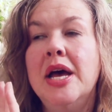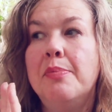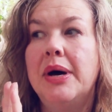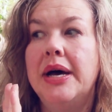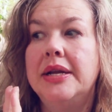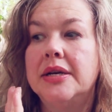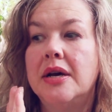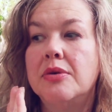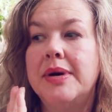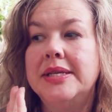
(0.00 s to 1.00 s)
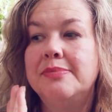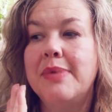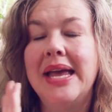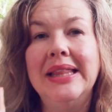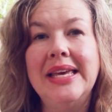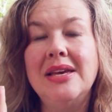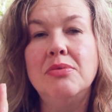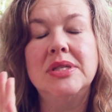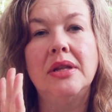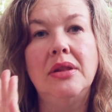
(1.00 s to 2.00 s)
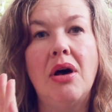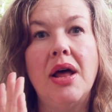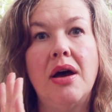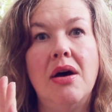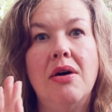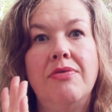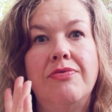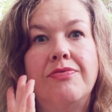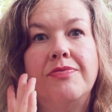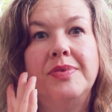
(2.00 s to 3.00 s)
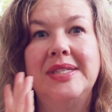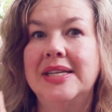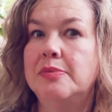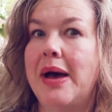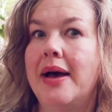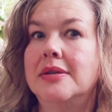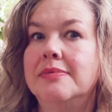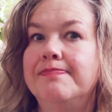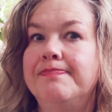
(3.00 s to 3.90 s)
but otherwise mainly it was a lot of 6-packs.